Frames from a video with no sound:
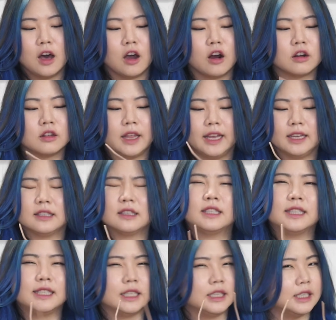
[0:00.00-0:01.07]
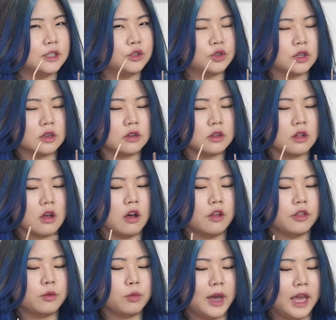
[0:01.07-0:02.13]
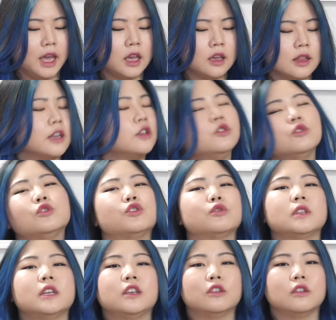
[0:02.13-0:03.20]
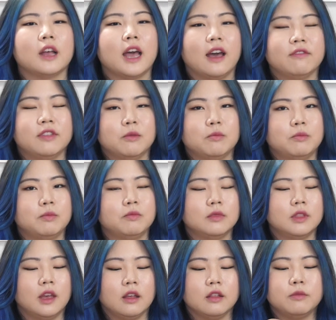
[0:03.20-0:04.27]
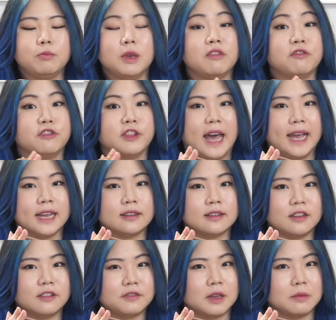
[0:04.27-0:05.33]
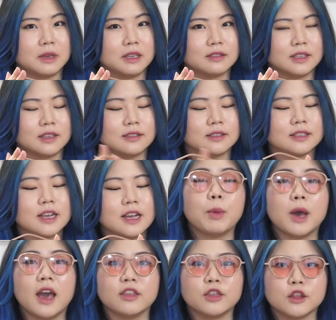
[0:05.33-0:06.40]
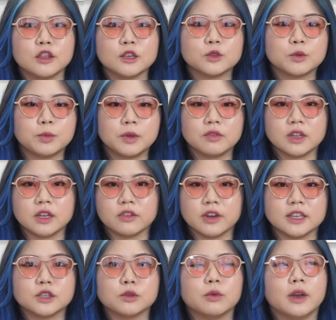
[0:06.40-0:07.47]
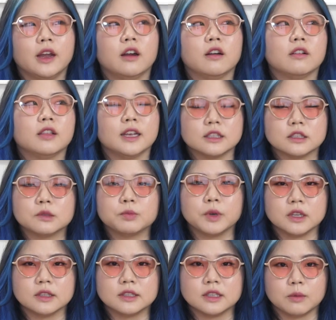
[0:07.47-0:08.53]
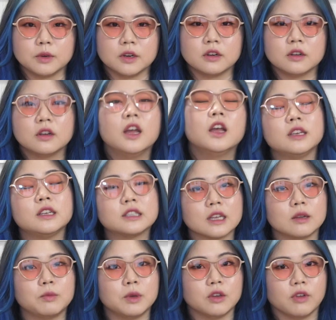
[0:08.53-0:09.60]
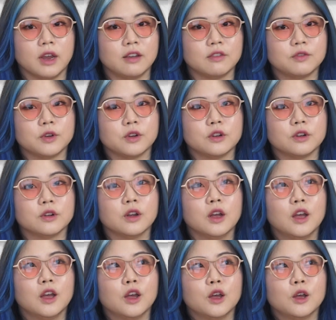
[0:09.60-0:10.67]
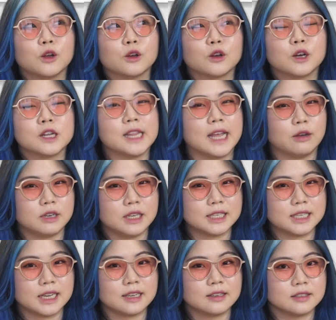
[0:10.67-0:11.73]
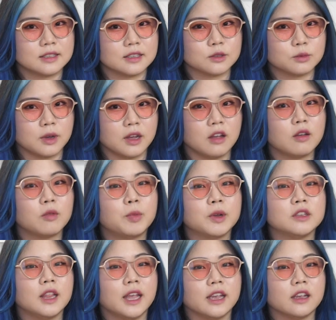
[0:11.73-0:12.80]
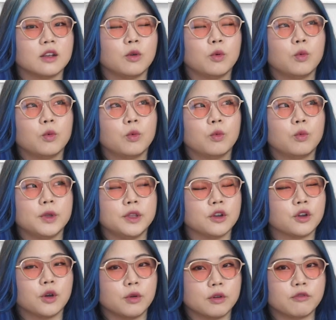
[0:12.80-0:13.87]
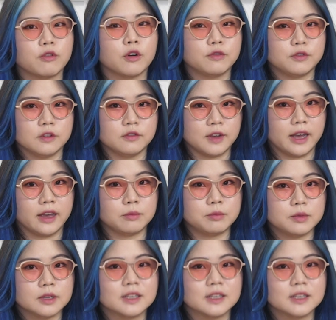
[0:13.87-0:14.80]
are like cylindrical all the way. Like usually you'll have them, they'll be flat, if that makes sense. But I thought these would be really great to wear like spring, summer. These can be great for cloudy days as well, but like when you're going for a full vibe.